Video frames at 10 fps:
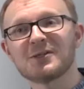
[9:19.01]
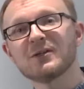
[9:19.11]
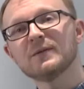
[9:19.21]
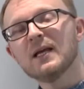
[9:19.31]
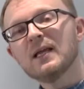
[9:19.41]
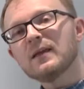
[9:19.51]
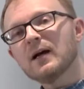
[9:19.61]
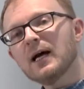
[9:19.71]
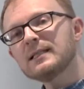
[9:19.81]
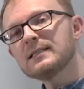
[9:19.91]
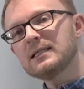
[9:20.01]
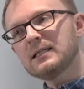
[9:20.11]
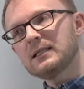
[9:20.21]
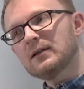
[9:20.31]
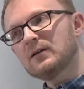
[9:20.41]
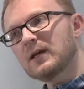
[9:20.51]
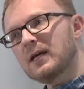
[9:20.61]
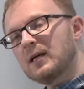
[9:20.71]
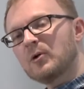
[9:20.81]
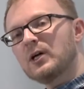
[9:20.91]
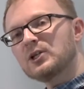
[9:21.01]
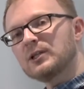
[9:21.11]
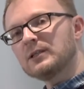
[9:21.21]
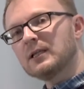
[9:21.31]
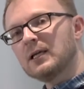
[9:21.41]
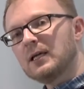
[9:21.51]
The idea of calibration